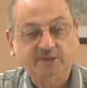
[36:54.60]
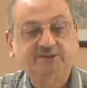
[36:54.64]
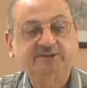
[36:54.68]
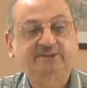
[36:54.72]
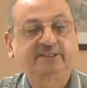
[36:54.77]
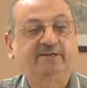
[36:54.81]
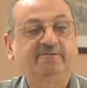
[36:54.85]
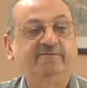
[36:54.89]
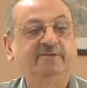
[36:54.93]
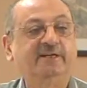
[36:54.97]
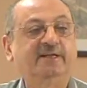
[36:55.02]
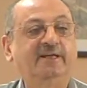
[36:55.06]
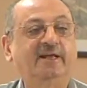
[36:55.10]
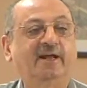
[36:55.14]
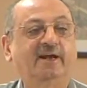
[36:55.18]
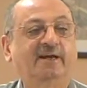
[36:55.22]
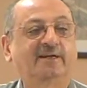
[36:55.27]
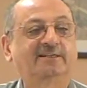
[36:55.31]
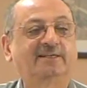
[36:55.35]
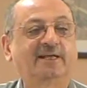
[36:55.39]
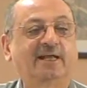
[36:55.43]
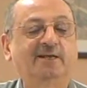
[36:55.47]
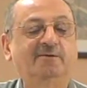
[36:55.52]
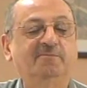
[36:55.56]
given here?
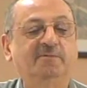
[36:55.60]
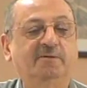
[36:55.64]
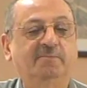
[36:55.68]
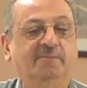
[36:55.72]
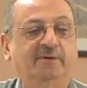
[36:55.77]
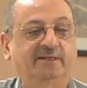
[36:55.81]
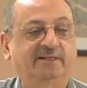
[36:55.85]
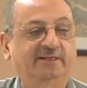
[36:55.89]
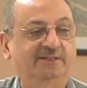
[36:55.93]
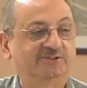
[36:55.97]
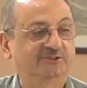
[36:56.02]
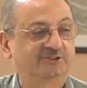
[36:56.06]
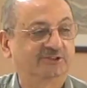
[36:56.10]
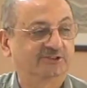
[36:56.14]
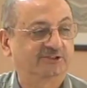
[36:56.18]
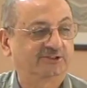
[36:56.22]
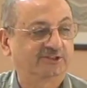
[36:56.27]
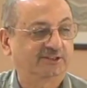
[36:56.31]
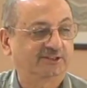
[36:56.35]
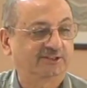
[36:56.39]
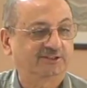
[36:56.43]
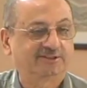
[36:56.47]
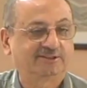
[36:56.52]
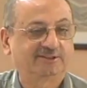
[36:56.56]
Tell me, brothers and
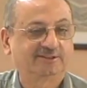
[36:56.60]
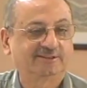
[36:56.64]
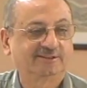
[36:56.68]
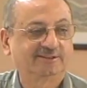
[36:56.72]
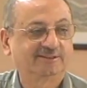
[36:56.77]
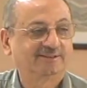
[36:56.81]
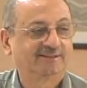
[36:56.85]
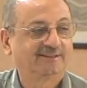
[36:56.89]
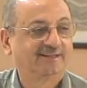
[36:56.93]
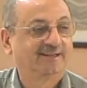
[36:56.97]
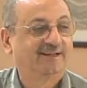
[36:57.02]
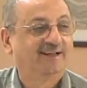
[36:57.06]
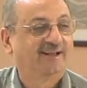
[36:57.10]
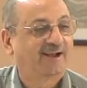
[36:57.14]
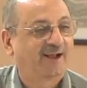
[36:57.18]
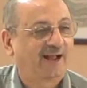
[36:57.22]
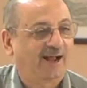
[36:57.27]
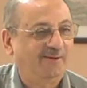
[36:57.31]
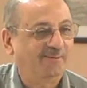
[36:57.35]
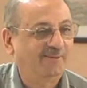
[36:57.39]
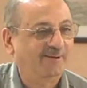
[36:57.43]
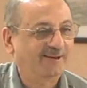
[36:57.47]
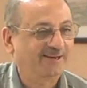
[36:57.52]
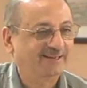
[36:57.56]
sisters.
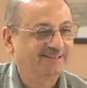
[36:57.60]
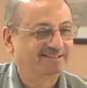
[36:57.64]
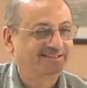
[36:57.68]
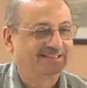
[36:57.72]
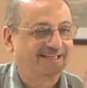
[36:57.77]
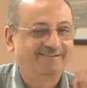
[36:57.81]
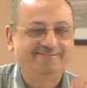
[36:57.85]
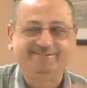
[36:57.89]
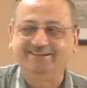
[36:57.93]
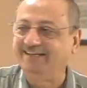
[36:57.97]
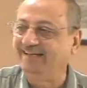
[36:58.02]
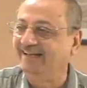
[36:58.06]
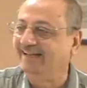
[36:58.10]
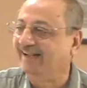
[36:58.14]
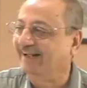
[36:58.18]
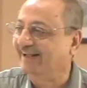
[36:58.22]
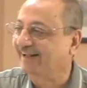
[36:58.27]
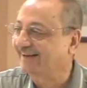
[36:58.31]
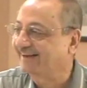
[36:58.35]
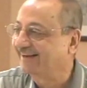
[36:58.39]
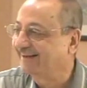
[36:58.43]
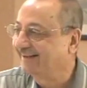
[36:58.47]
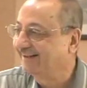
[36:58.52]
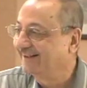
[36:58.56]
Khabar is given here.
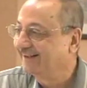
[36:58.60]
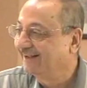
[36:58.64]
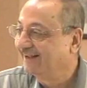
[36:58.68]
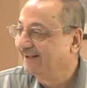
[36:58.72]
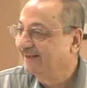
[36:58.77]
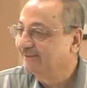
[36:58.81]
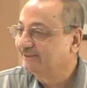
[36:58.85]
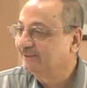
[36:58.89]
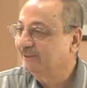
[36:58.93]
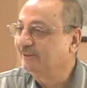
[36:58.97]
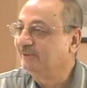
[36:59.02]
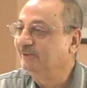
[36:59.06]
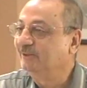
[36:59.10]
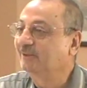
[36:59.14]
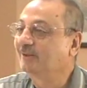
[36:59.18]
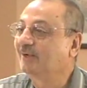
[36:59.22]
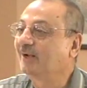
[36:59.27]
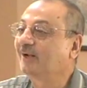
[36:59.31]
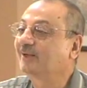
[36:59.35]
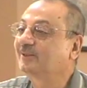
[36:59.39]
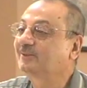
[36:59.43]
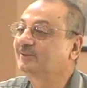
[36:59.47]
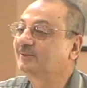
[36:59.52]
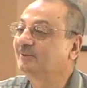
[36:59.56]
So you
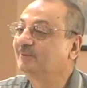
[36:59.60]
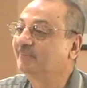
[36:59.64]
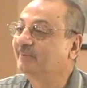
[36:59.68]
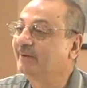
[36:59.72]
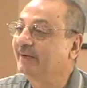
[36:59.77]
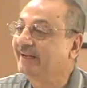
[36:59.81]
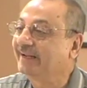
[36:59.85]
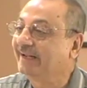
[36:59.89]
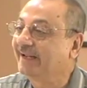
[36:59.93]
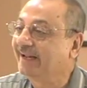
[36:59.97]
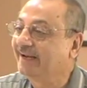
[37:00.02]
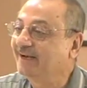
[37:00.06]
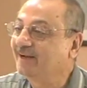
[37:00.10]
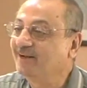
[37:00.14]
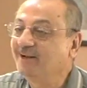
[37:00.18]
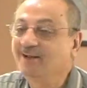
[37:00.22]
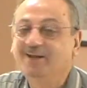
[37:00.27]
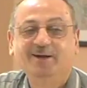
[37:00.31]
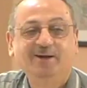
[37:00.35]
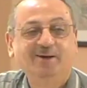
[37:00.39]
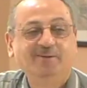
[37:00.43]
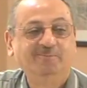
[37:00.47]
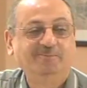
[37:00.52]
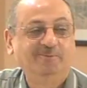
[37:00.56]
got to bring in
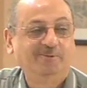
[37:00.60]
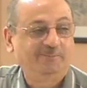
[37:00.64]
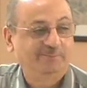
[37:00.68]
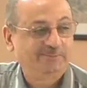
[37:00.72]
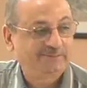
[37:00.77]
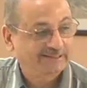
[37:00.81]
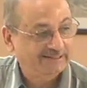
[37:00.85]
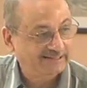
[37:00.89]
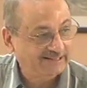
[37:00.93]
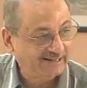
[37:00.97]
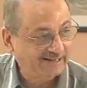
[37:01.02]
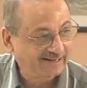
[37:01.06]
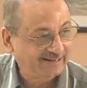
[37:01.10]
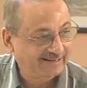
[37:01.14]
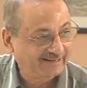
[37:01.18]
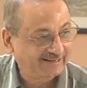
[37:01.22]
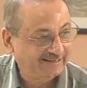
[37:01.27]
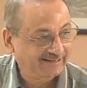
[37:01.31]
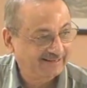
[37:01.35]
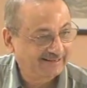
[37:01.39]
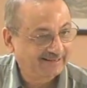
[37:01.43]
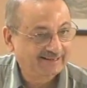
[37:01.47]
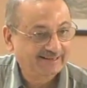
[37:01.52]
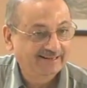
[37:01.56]
mubtada.
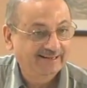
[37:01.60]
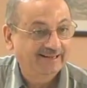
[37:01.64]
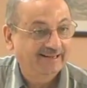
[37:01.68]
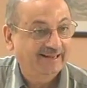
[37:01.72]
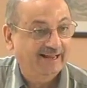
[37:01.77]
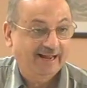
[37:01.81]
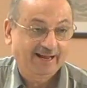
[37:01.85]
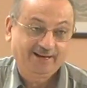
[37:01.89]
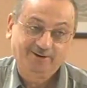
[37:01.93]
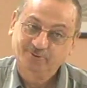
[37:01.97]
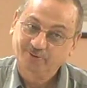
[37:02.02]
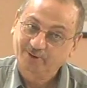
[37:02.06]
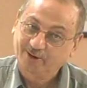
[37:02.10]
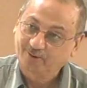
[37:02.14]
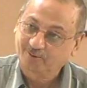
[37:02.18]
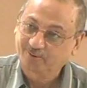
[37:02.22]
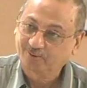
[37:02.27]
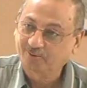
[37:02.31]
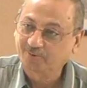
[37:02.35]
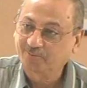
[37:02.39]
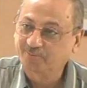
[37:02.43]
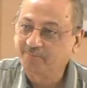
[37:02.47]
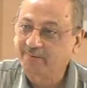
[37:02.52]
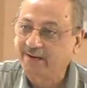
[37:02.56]
And we have
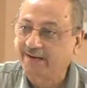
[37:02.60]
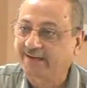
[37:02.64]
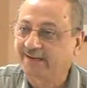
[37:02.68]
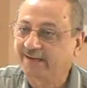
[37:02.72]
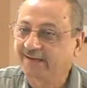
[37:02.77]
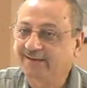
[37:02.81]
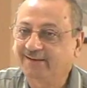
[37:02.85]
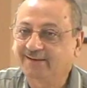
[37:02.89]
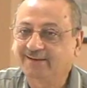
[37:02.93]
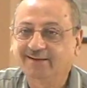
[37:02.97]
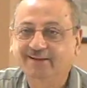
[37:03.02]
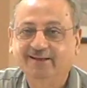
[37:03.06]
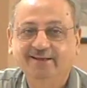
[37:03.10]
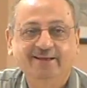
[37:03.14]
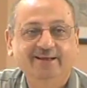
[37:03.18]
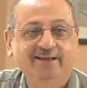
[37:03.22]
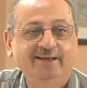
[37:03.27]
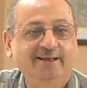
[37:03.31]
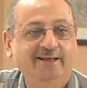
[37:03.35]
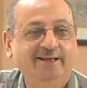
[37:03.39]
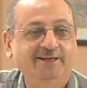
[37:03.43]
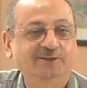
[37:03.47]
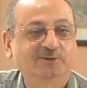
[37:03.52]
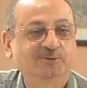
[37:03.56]
to make it
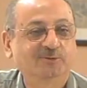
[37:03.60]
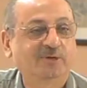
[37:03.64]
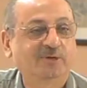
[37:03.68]
into a